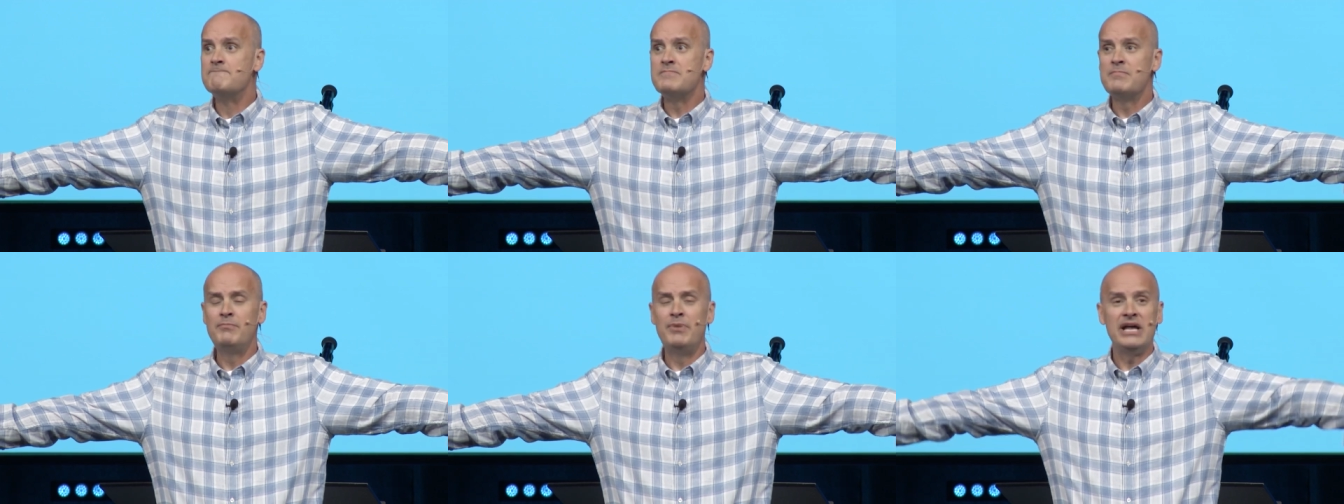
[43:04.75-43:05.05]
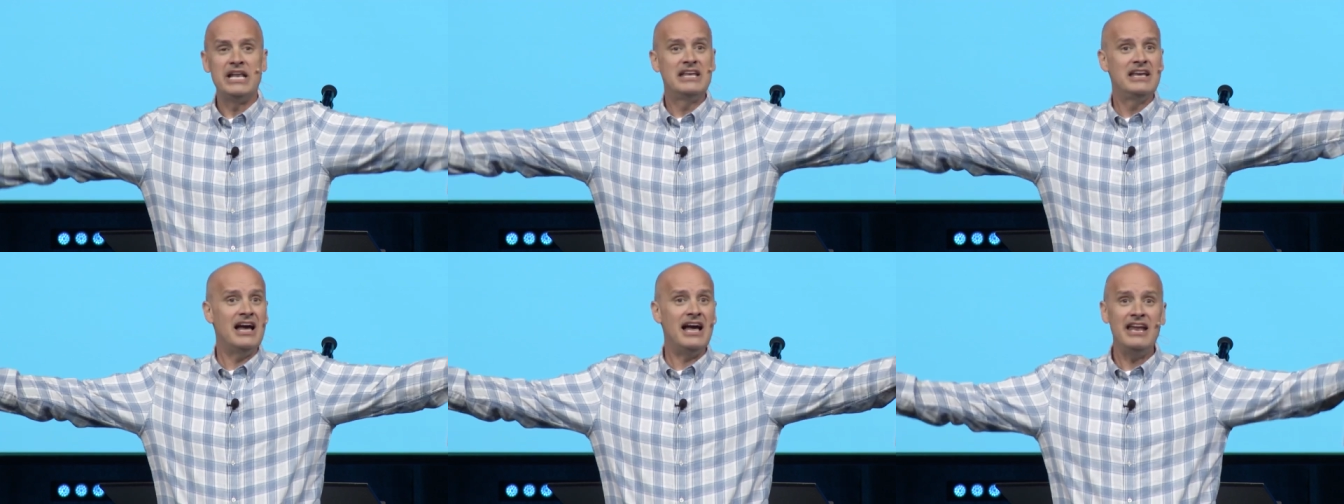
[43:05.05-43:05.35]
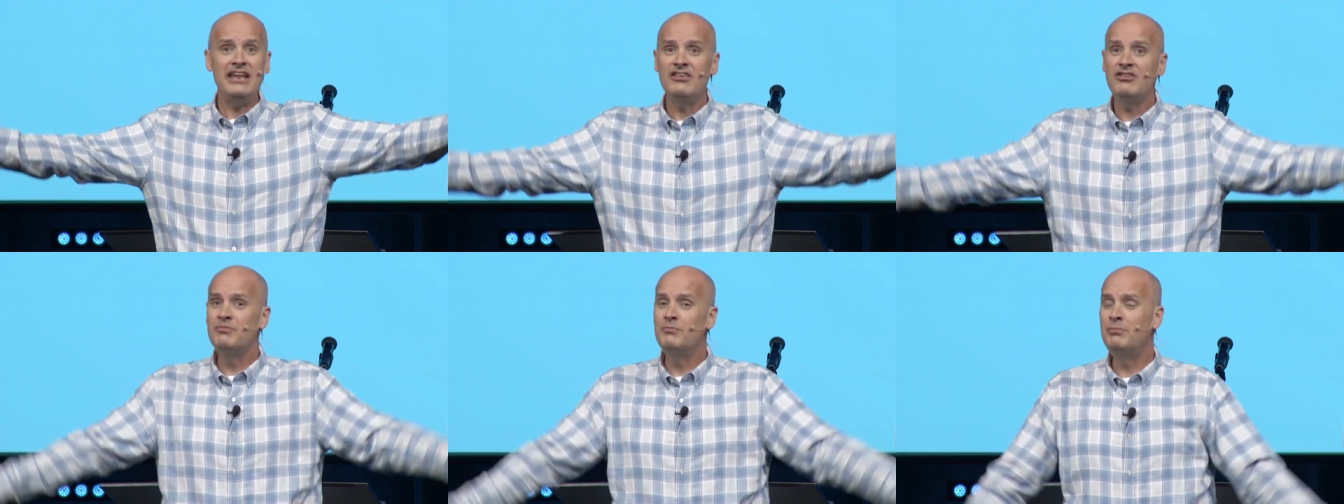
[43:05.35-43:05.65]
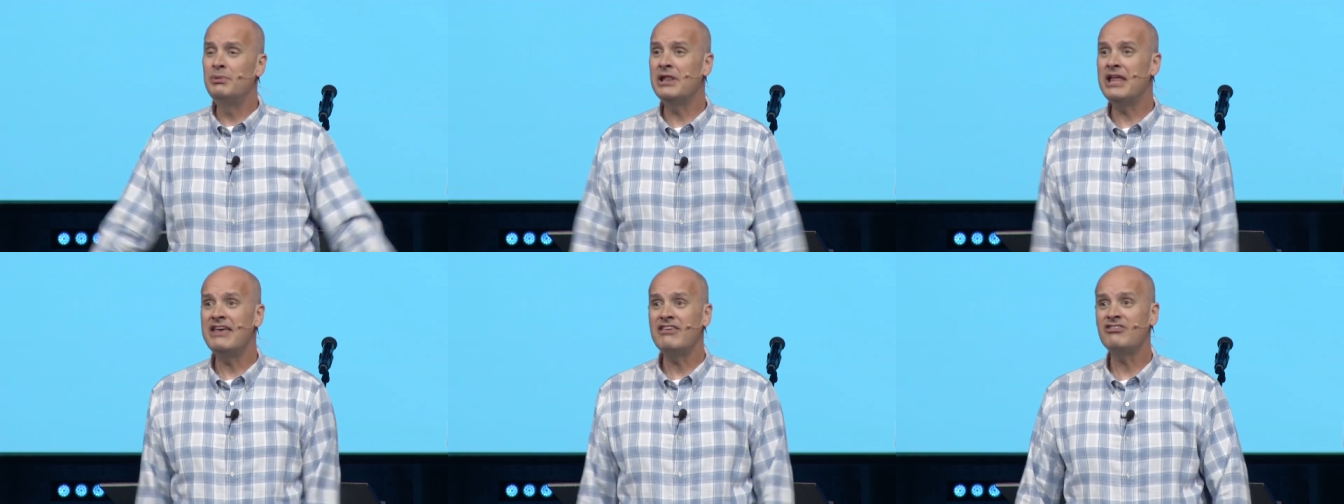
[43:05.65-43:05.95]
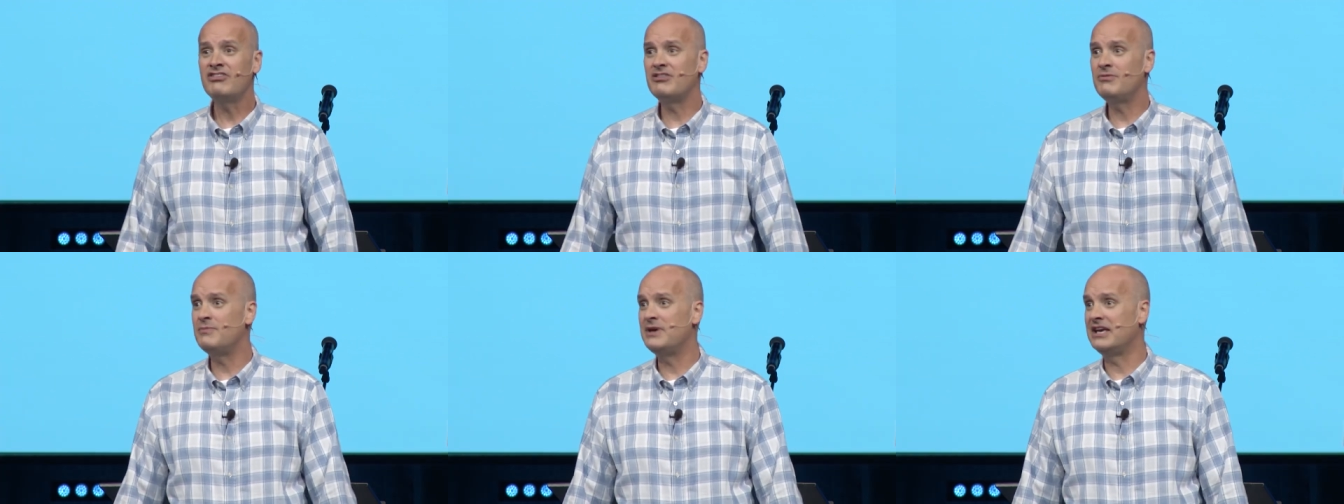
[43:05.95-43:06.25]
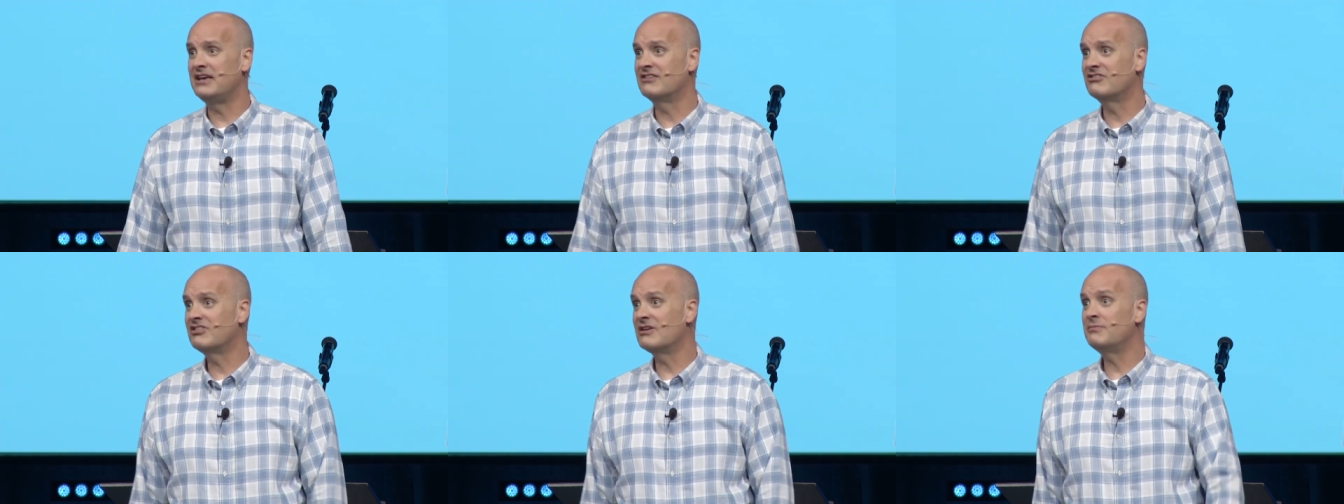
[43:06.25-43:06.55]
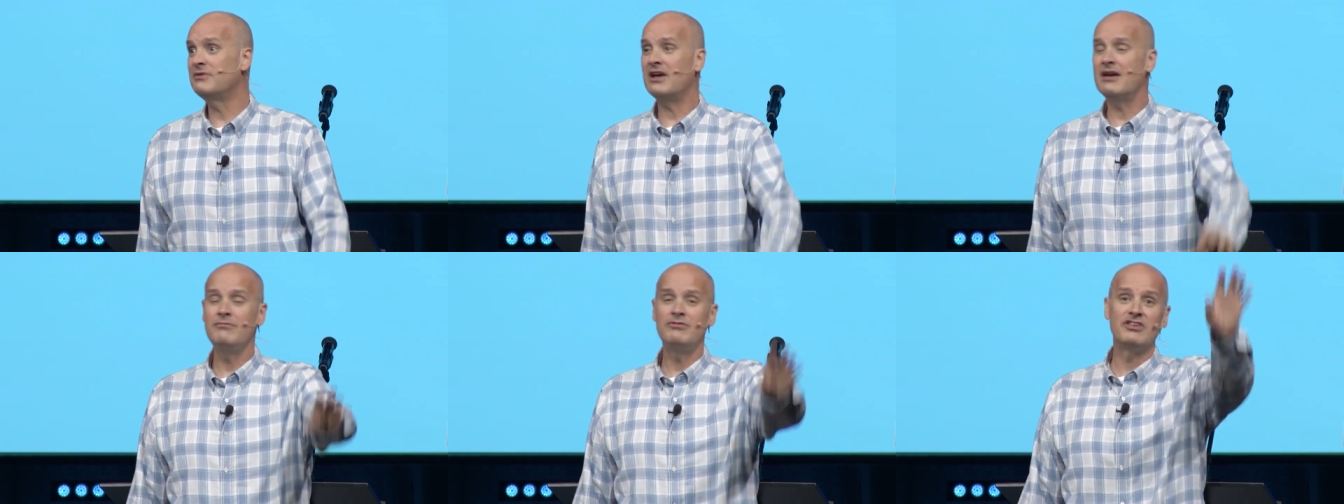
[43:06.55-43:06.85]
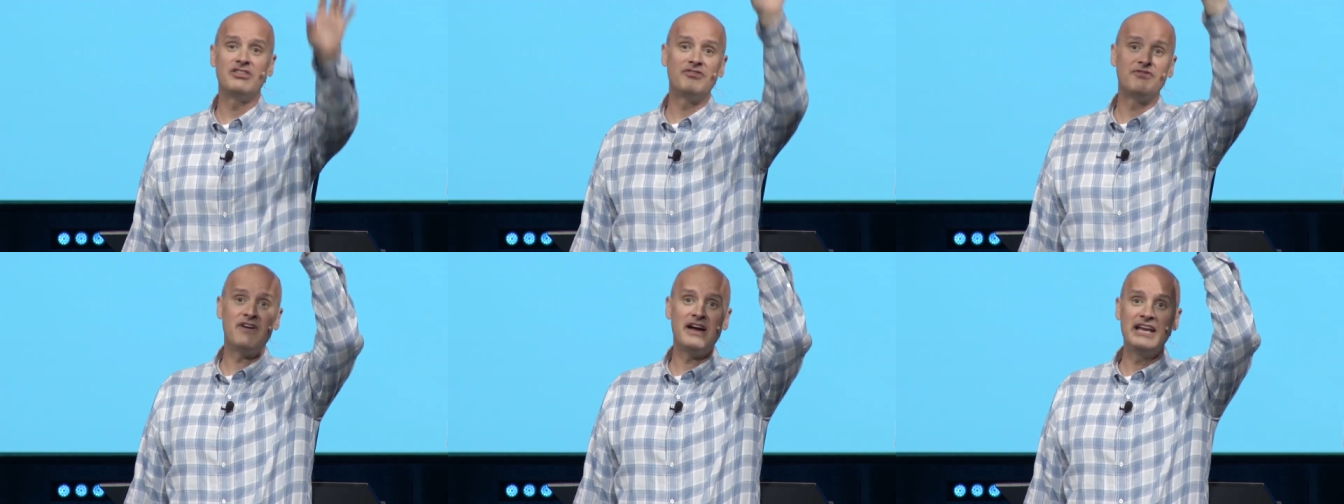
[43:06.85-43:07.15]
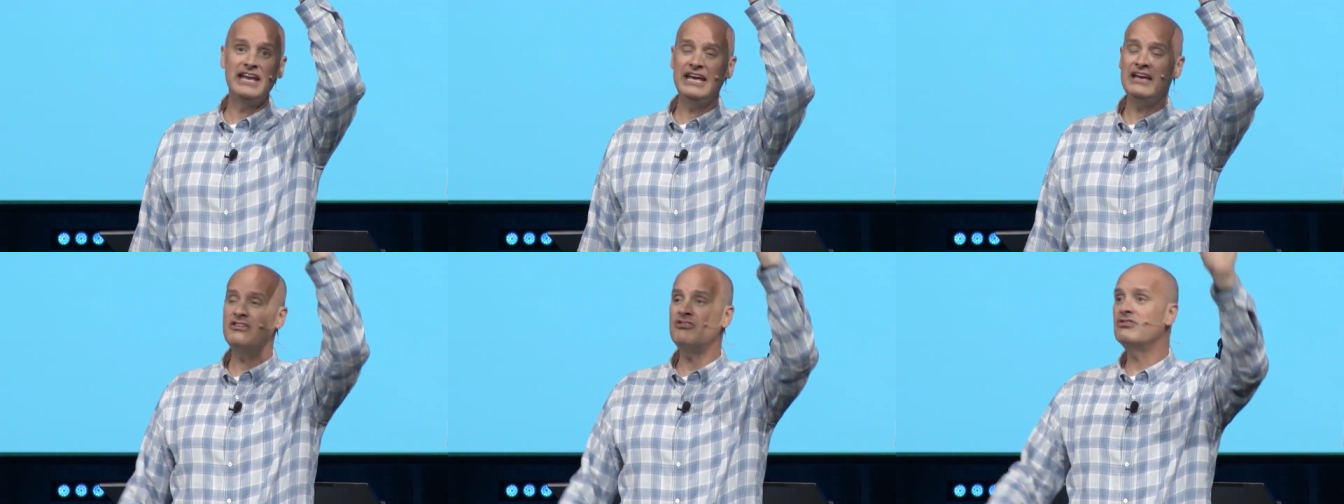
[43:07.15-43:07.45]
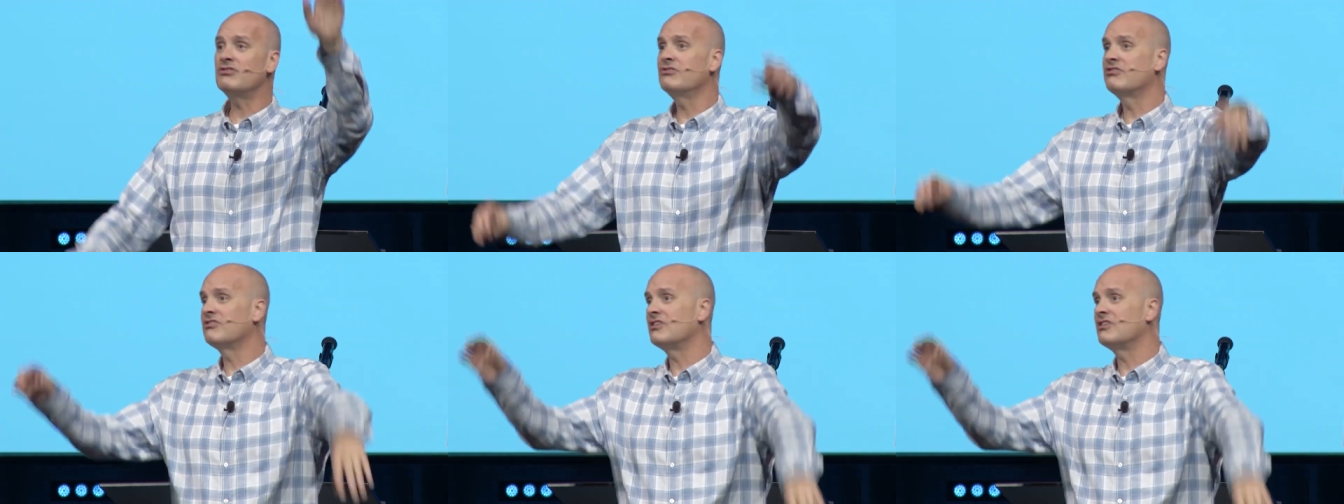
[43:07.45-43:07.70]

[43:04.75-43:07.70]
But God has blessed me. Sometimes it's financial,